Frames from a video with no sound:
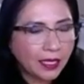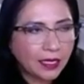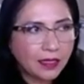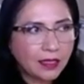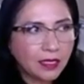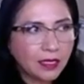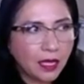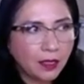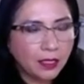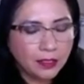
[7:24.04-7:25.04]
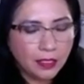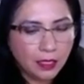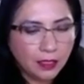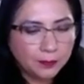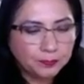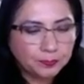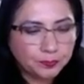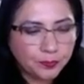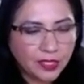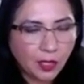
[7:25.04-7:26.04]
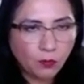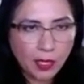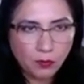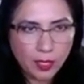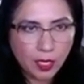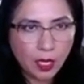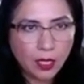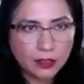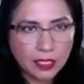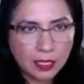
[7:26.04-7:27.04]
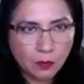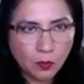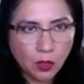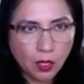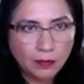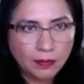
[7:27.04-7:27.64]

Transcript: I think in the way we got involved,